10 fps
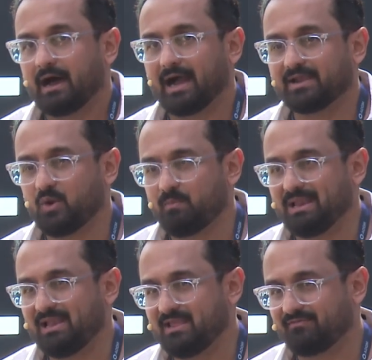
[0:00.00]
I do
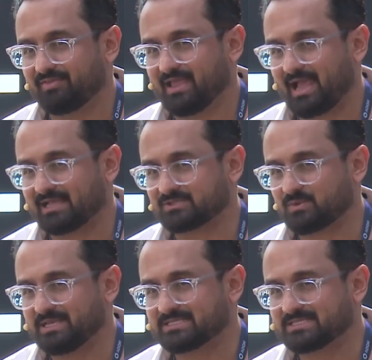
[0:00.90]
believe there has to be